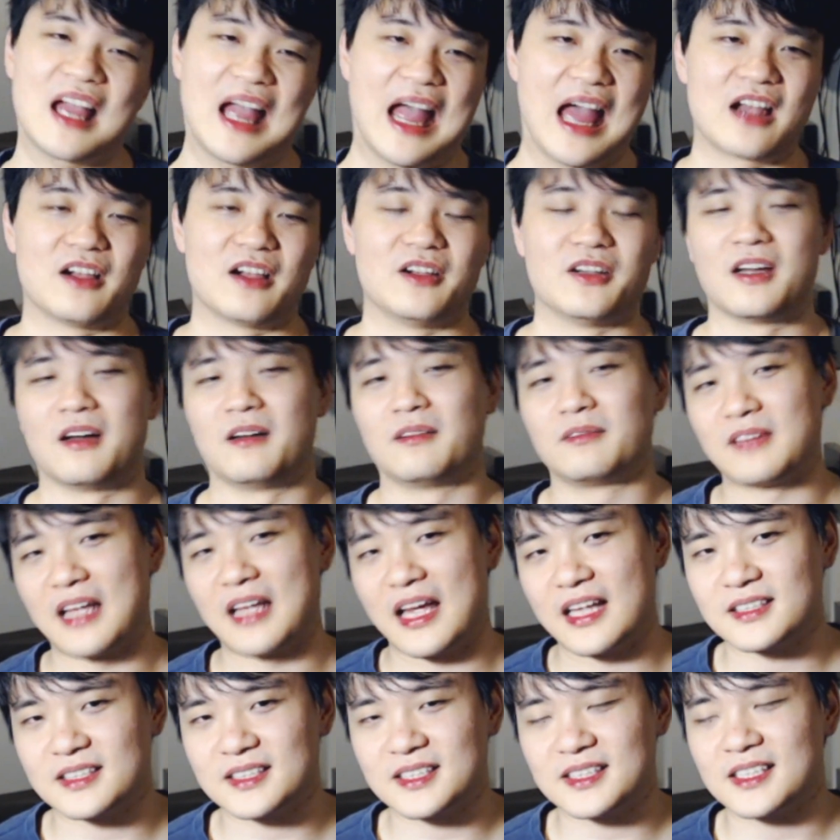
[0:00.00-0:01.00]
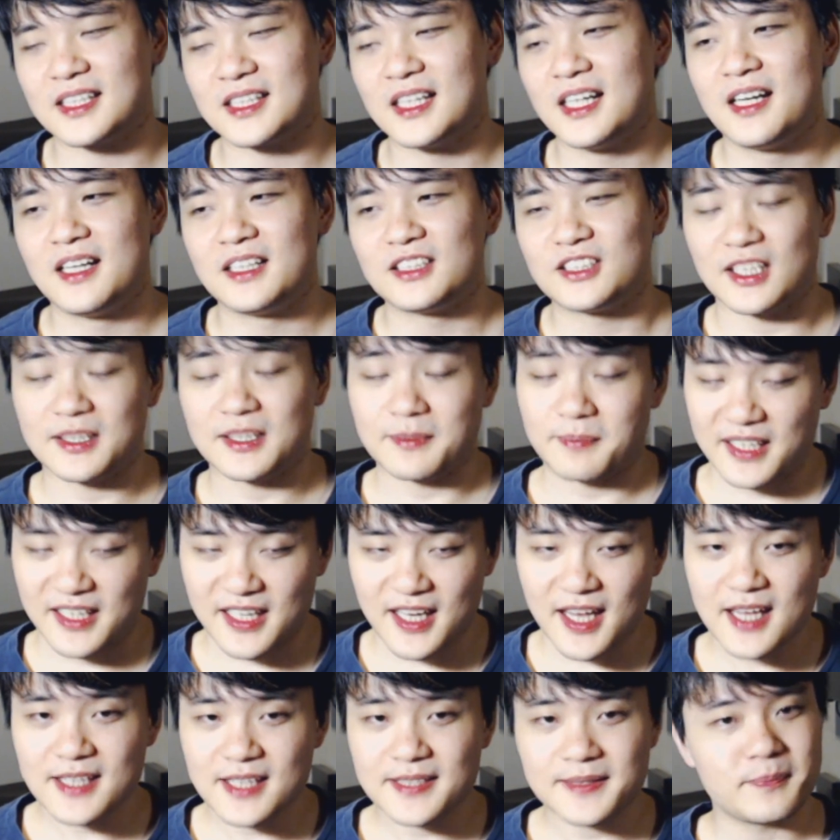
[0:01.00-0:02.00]
I don't know. That's just my
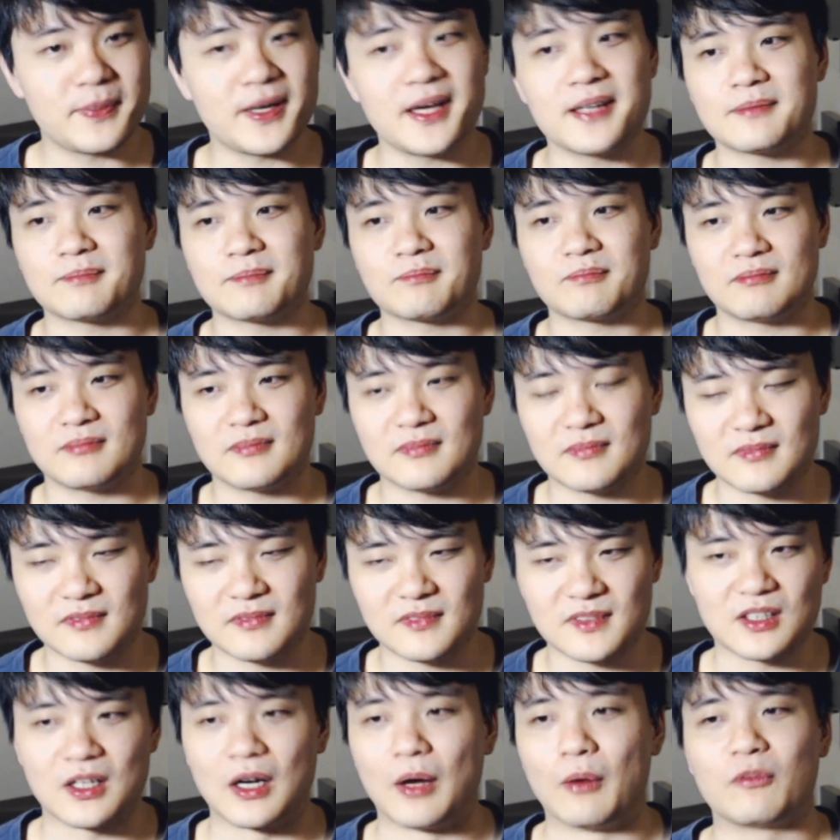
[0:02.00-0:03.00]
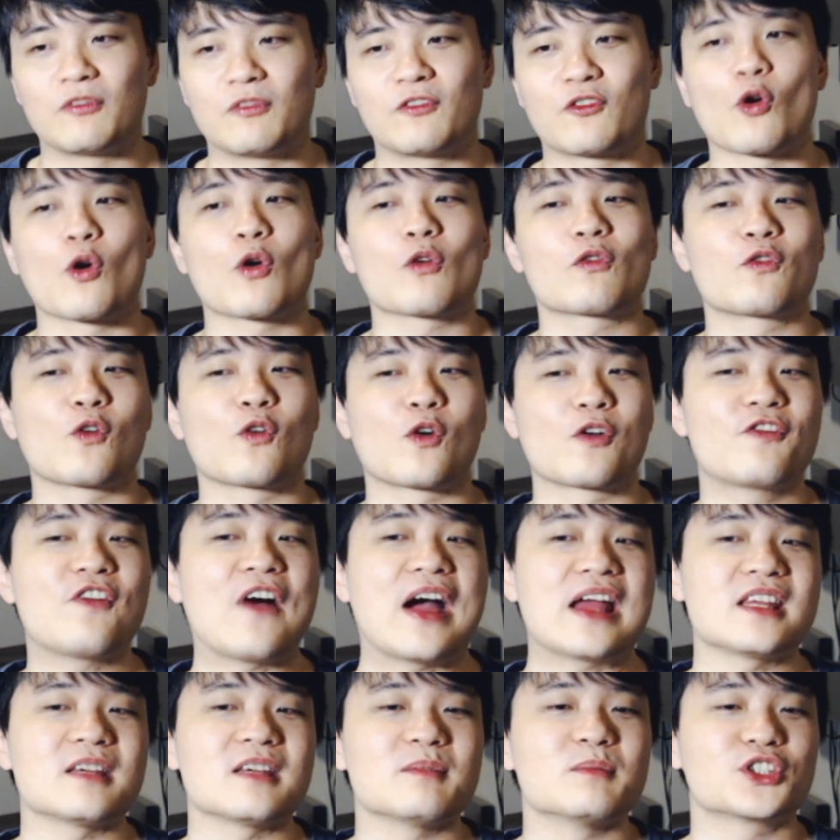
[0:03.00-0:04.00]
guess, but you know, for
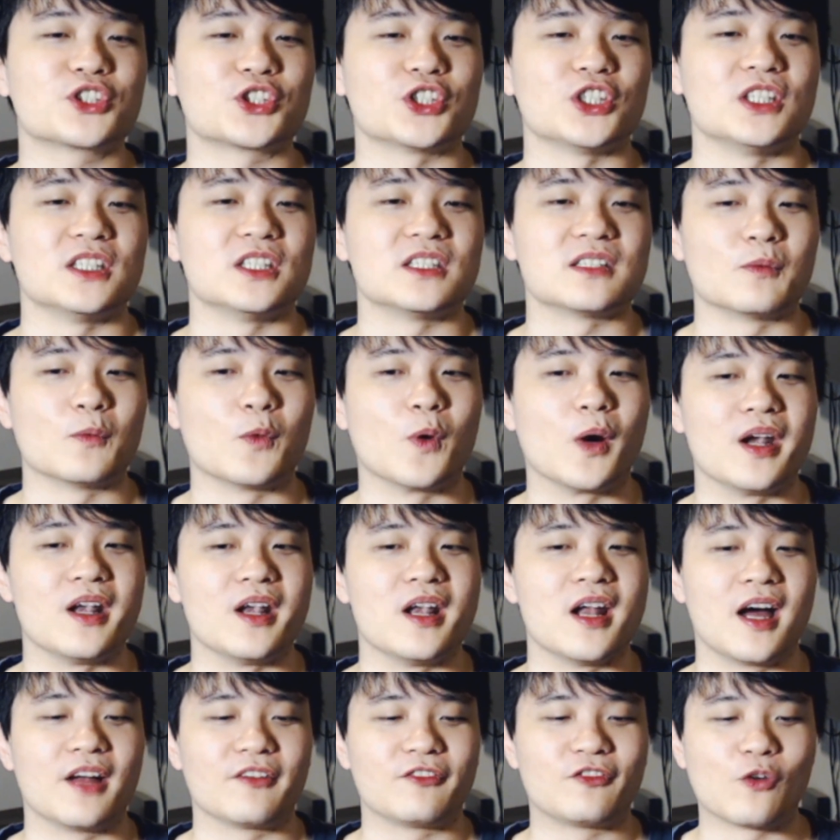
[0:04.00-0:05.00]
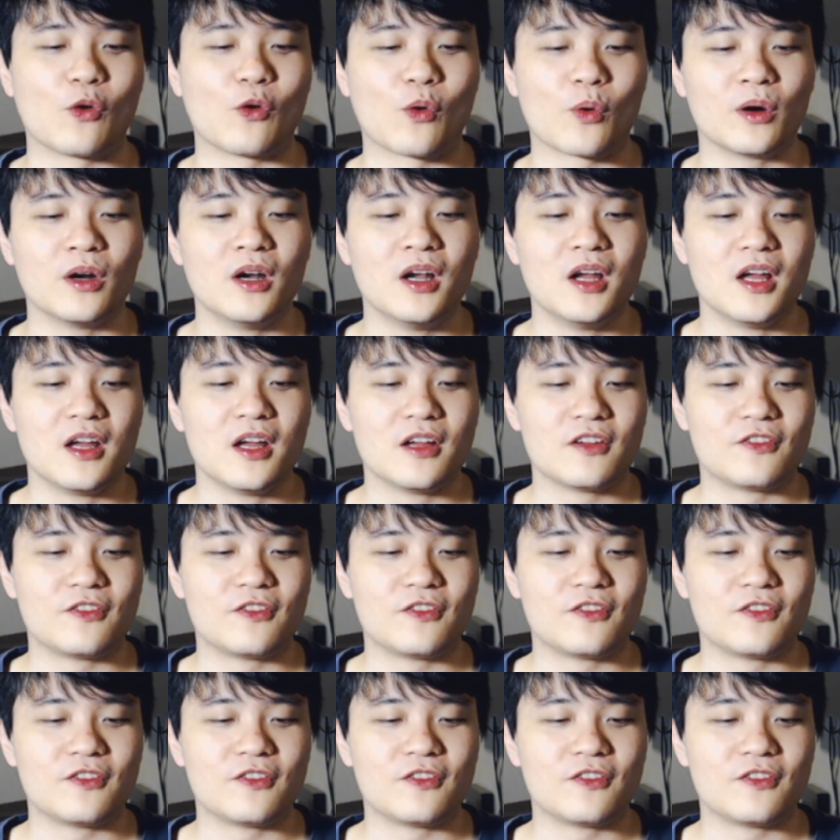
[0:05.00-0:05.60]
fighting machines and whatnot, for